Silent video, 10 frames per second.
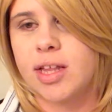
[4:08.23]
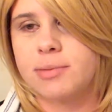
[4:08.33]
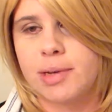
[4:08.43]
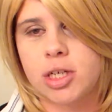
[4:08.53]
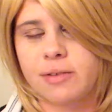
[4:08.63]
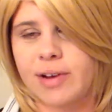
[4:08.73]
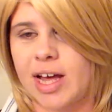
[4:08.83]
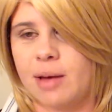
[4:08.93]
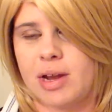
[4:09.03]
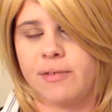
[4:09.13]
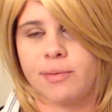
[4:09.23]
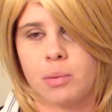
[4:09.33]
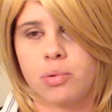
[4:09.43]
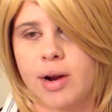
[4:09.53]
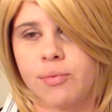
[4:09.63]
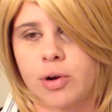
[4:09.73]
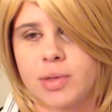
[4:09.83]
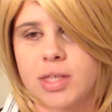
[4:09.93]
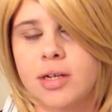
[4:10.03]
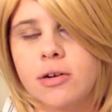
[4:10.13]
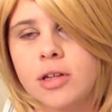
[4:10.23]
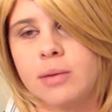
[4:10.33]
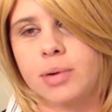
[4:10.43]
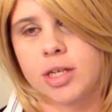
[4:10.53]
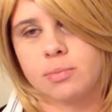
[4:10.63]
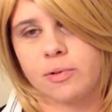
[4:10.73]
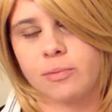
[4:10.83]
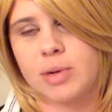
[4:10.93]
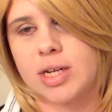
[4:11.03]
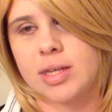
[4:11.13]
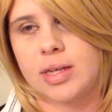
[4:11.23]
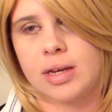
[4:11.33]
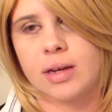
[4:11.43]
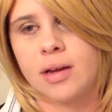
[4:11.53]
especially if I come in from a bright room, it's literally impossible for me to see